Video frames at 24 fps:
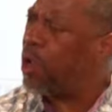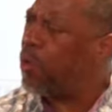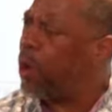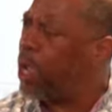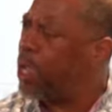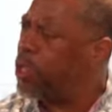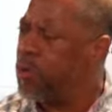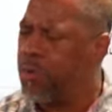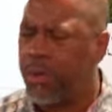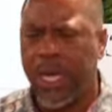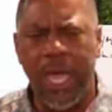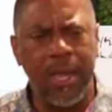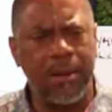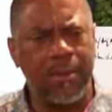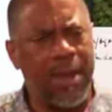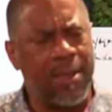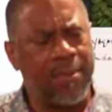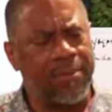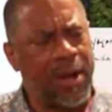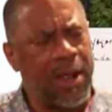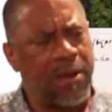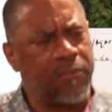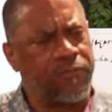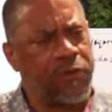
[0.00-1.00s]
you keep living
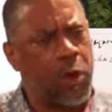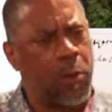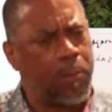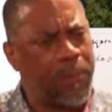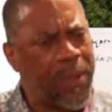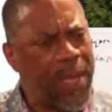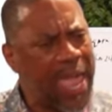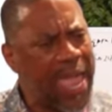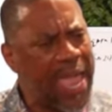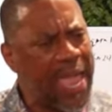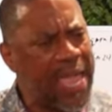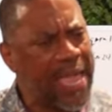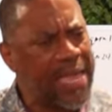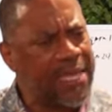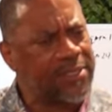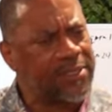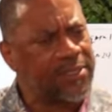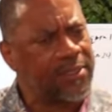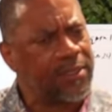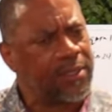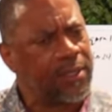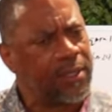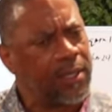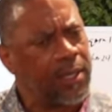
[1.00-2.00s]
off your past.
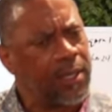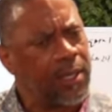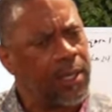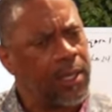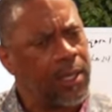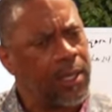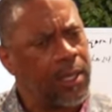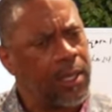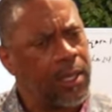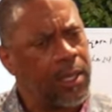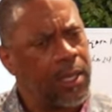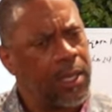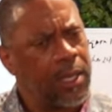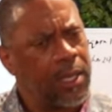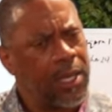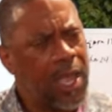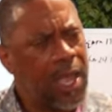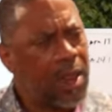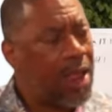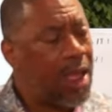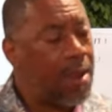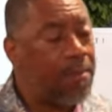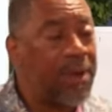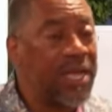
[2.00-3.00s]
Y'all know
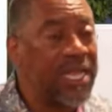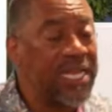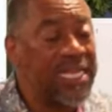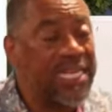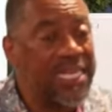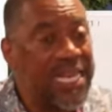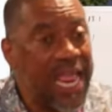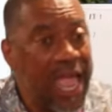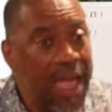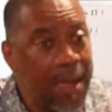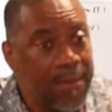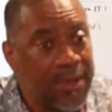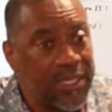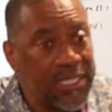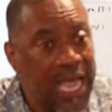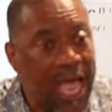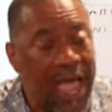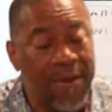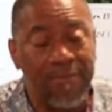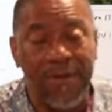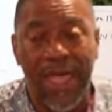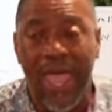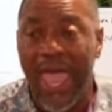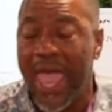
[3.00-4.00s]
how much damage I've
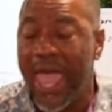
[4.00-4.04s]
had